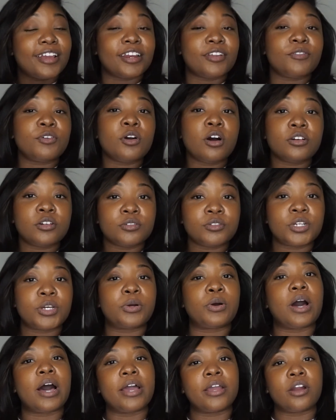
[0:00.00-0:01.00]
And if you all don't
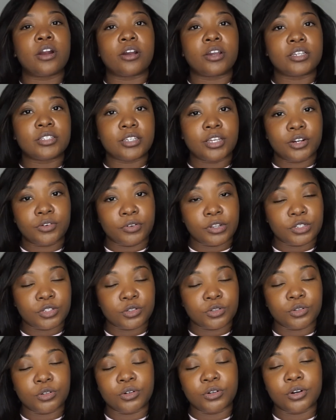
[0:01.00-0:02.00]
know, IR is
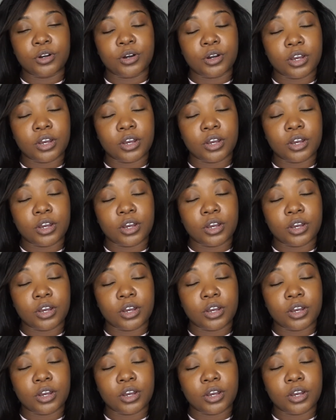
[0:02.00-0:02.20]
interventional